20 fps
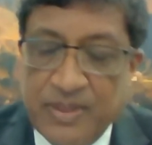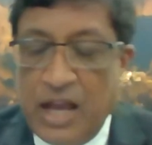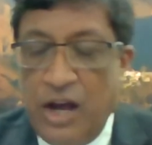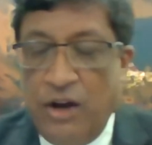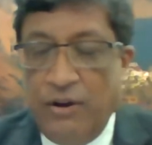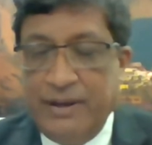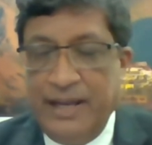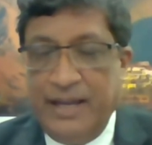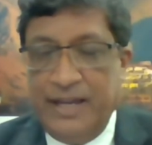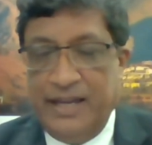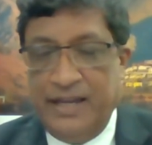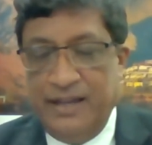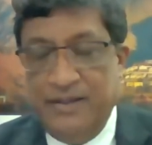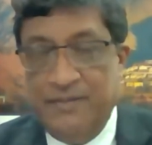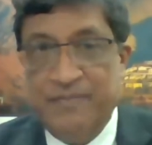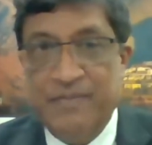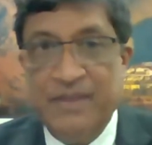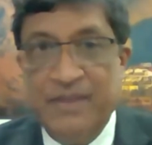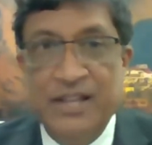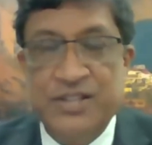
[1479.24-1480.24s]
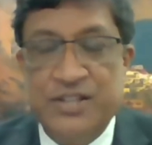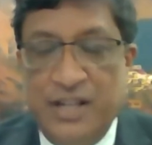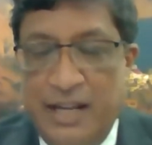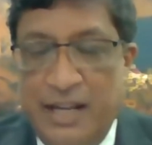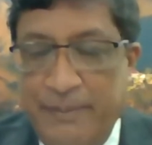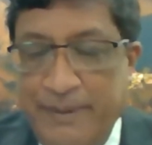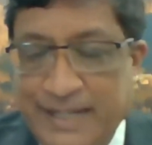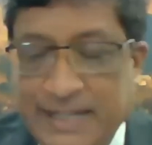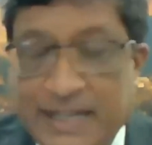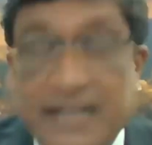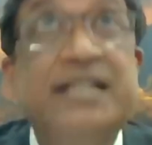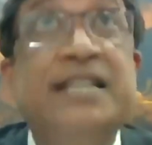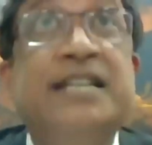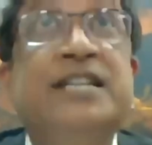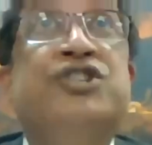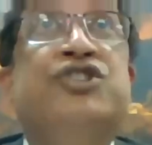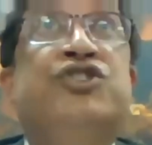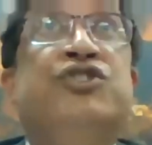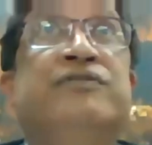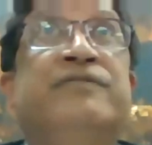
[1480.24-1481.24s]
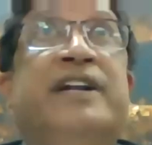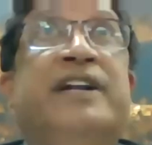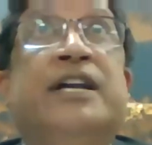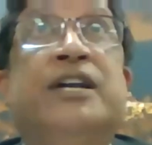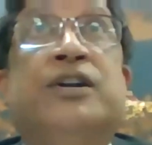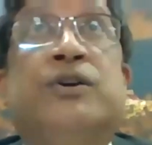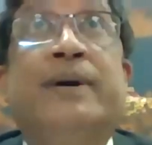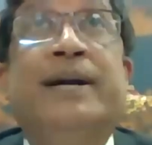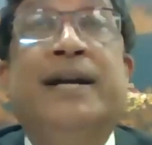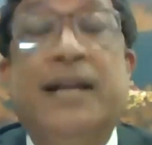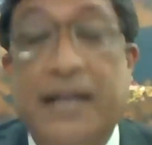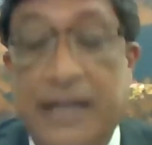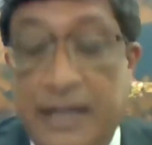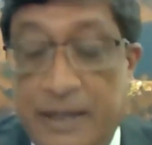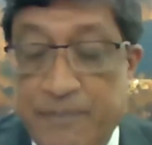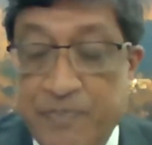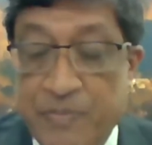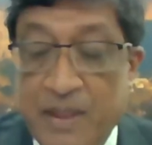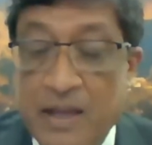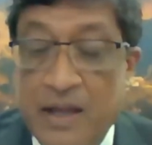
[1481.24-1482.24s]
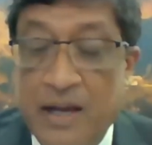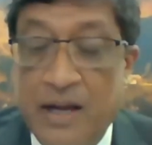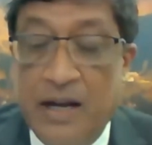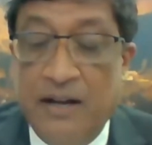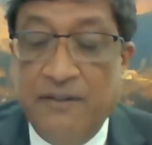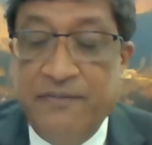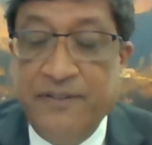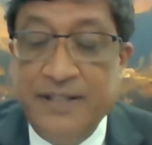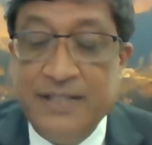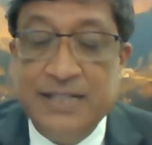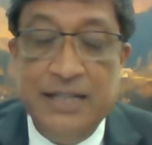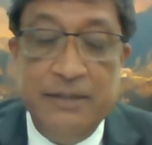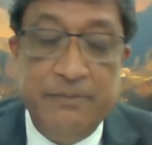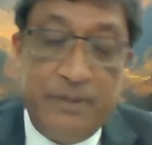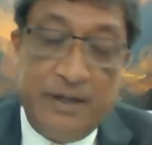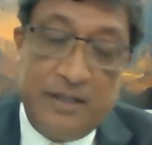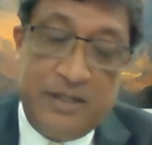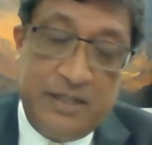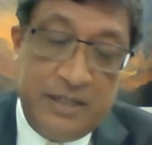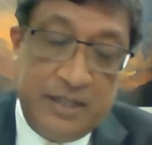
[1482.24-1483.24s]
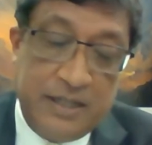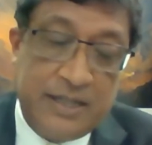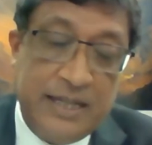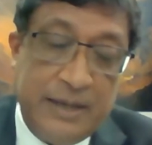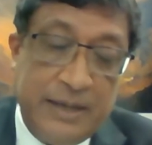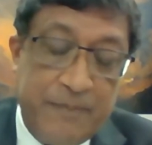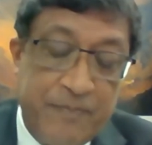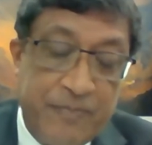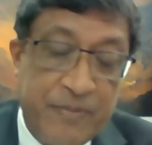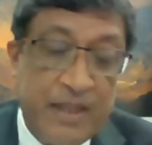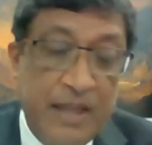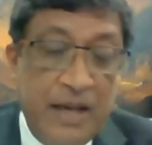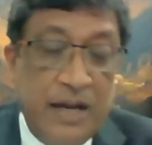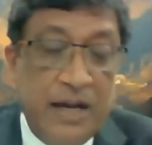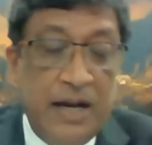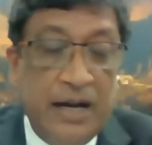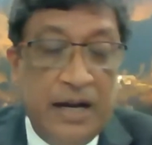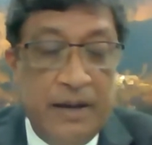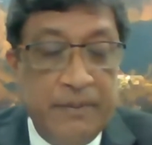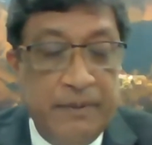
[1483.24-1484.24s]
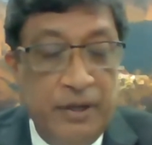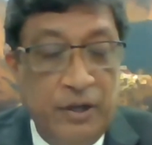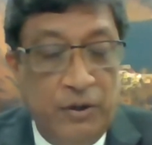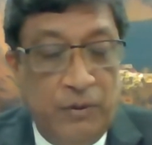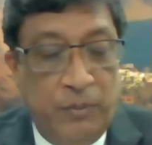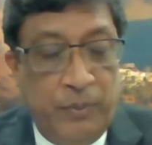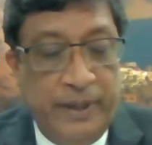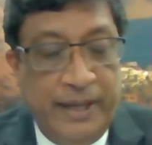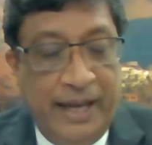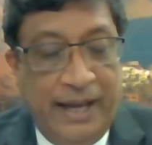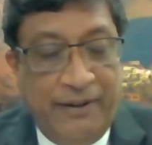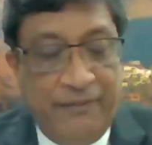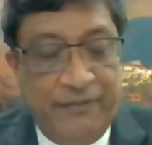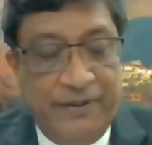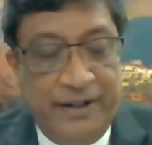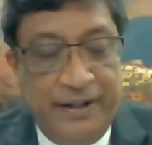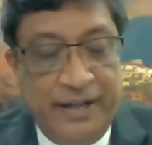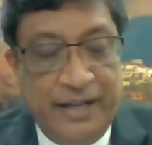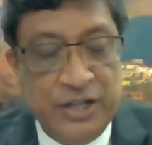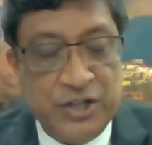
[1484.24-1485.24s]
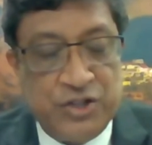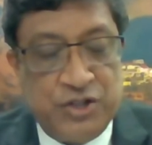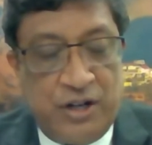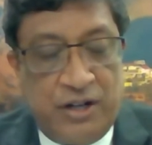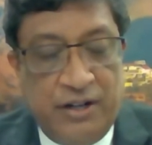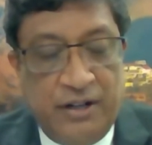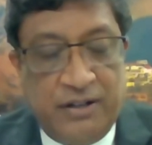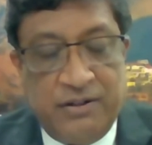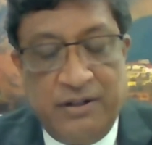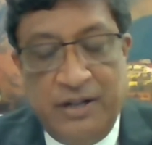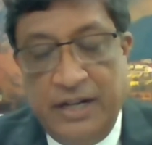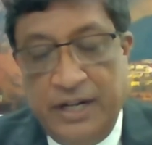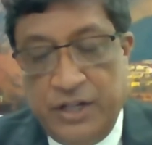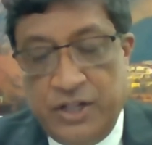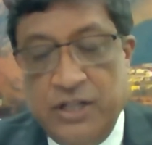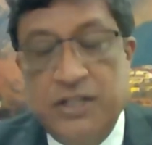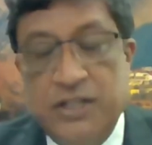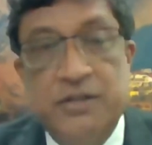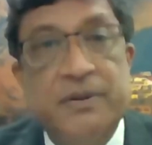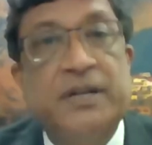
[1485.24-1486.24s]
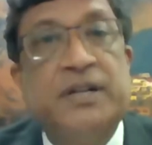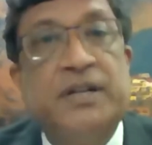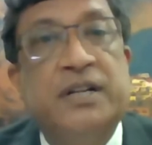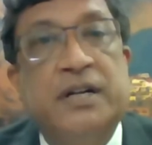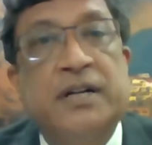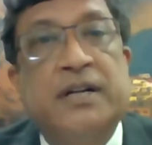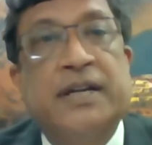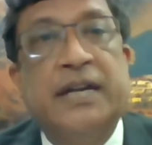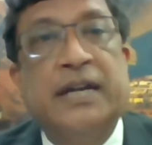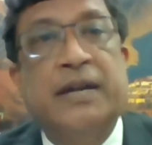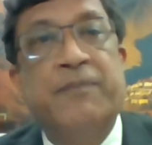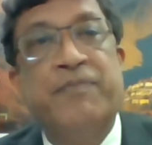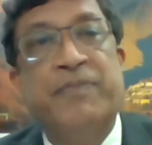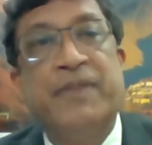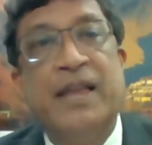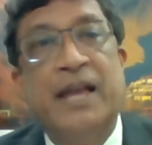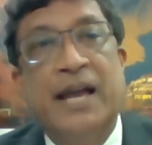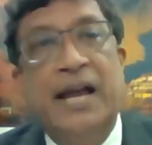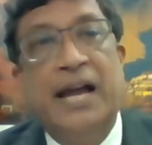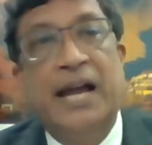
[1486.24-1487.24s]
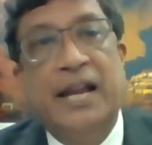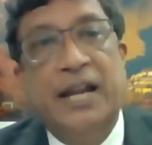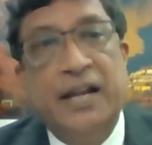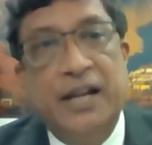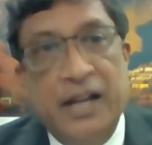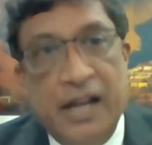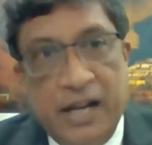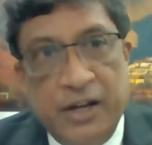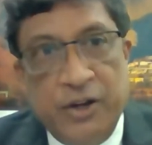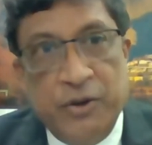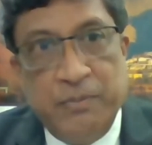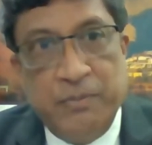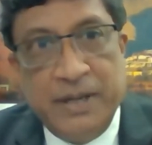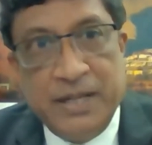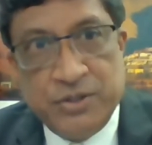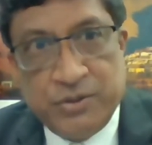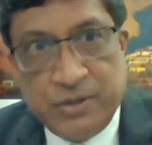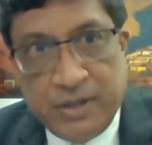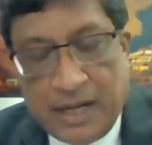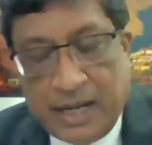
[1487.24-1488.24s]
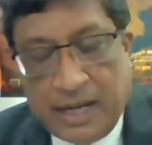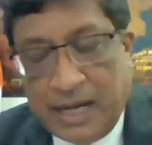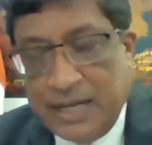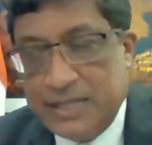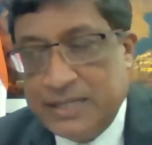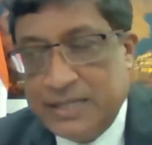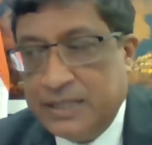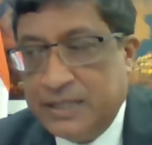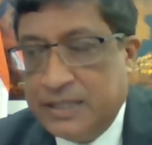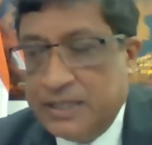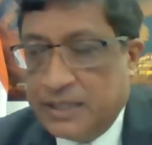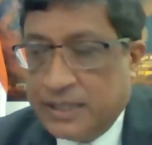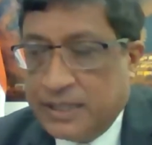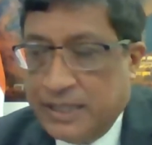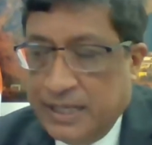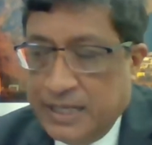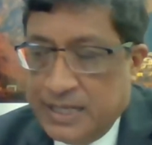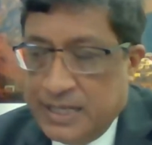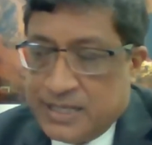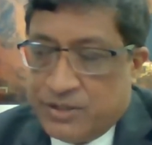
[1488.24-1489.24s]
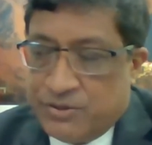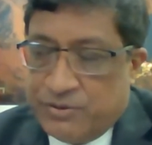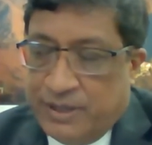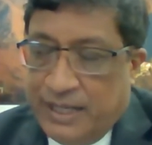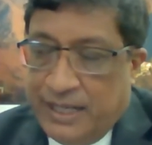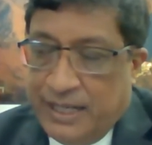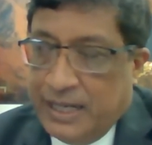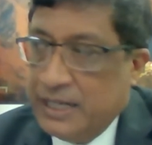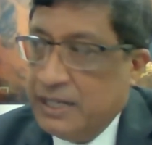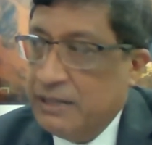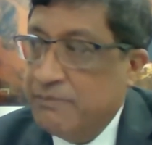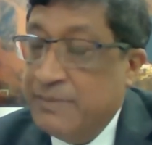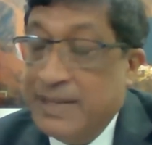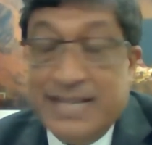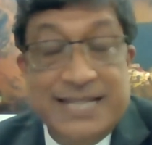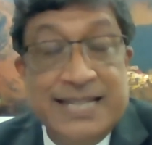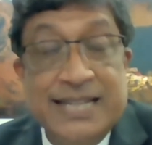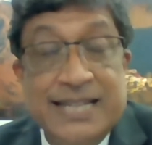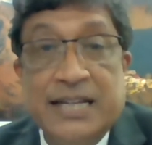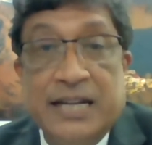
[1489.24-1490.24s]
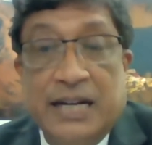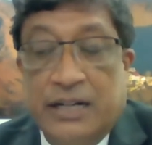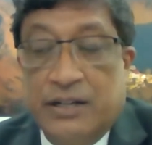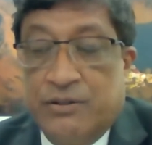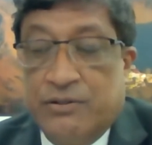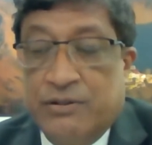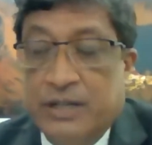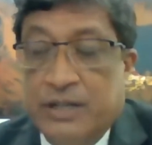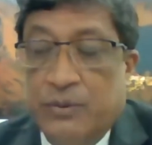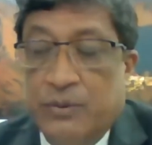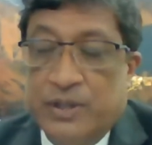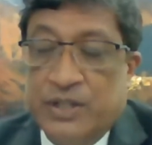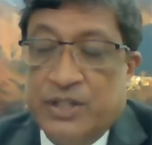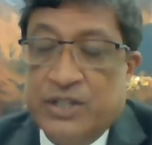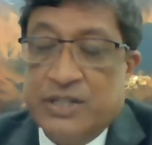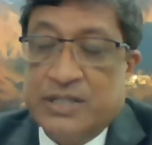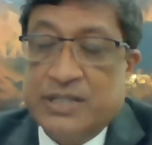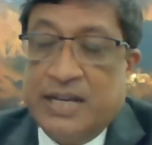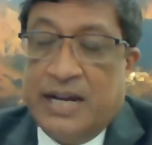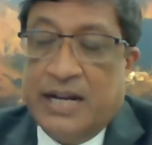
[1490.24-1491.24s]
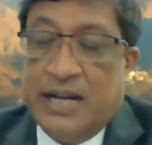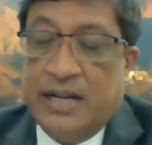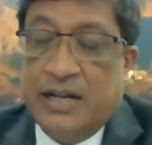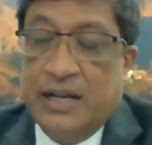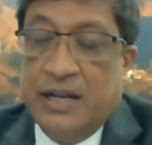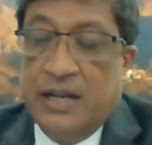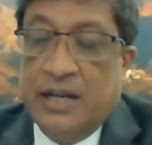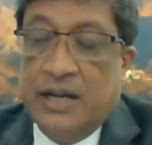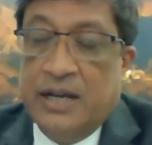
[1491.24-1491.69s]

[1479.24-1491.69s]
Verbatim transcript: Okay, so let me take these two very quickly. Uh, firstly, about Turkey. Uh, you know, we have very historic relations with Turkey. And, and you must realize that Turkey is really an amazing country, which has had